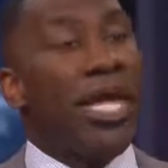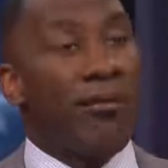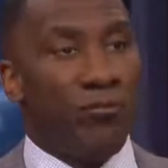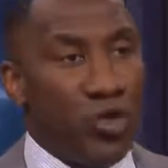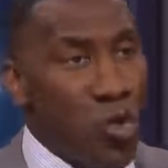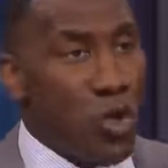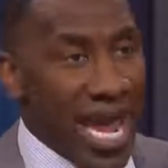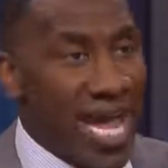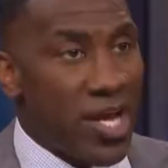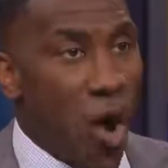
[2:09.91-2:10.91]
If you
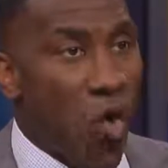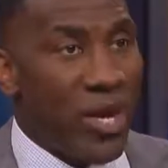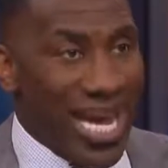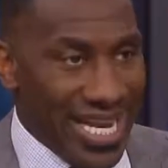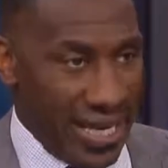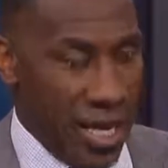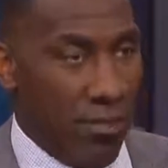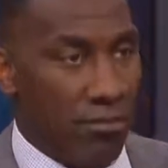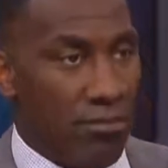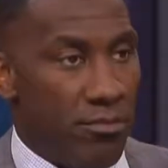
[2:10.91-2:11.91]
can't go get him,